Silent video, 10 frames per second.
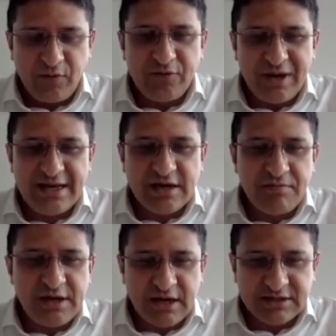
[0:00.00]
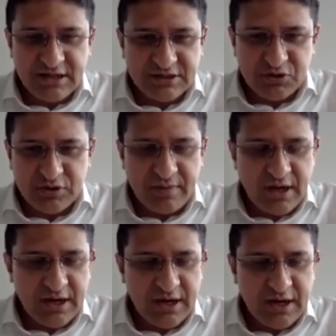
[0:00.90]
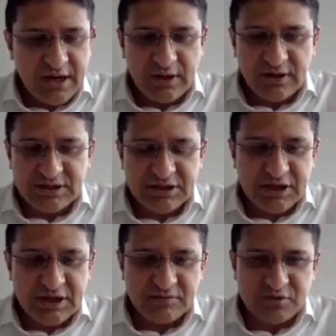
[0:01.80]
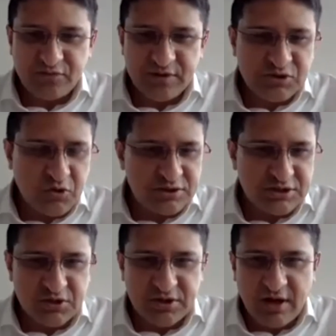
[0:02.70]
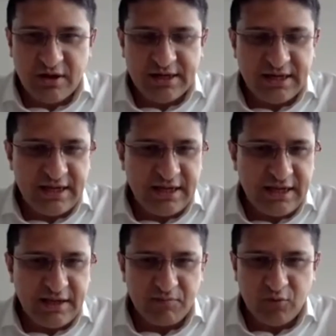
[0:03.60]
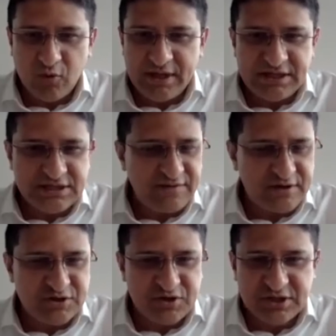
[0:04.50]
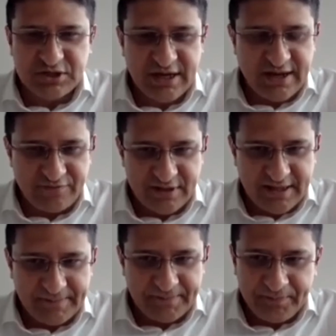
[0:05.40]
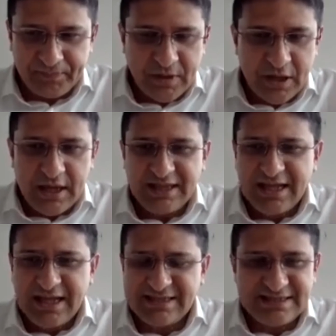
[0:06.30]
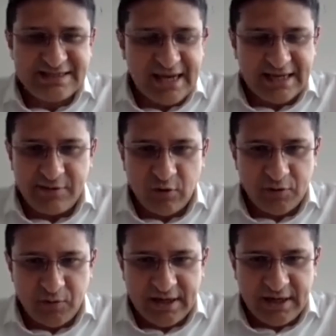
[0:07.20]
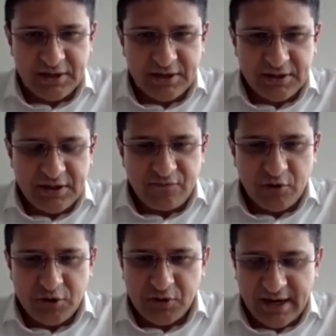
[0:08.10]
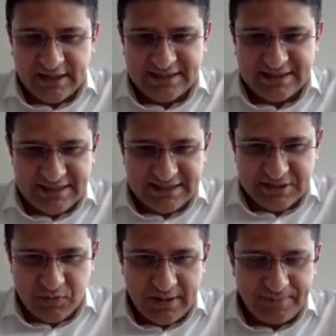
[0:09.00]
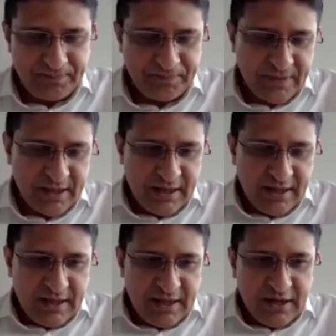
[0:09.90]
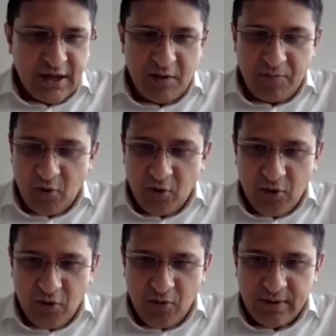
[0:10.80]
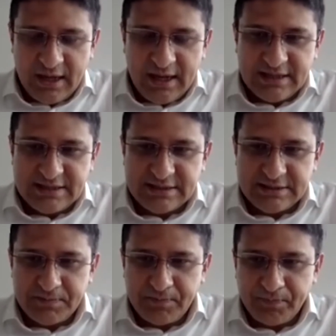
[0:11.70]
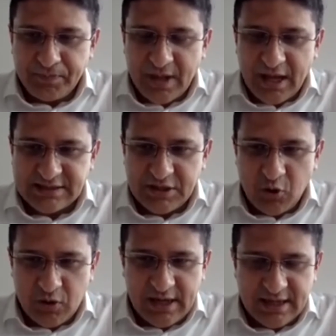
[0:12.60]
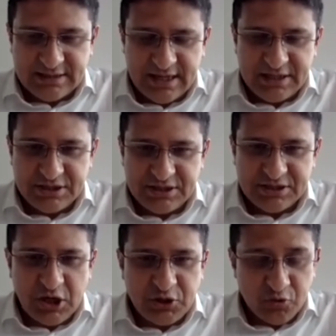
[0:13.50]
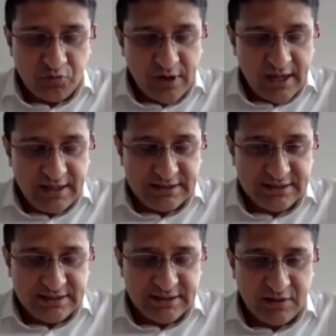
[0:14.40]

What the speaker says: and we really commit ourselves to the market, whether it's in terms of resources on R&D, employees, infrastructure, everything. And that's exactly what we did for United States as well. Apollo, in its, as an organization, it's got two brands,